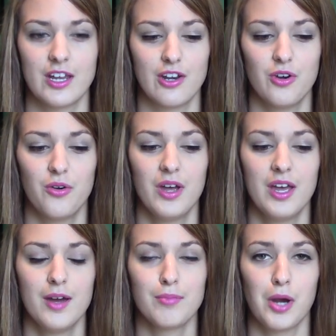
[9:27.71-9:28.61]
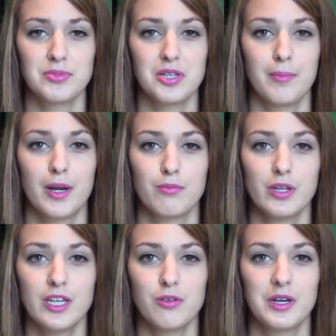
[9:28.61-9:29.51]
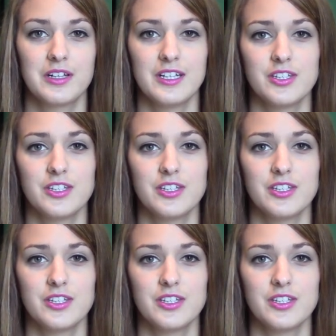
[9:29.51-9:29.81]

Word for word: I know prom's coming up really quickly,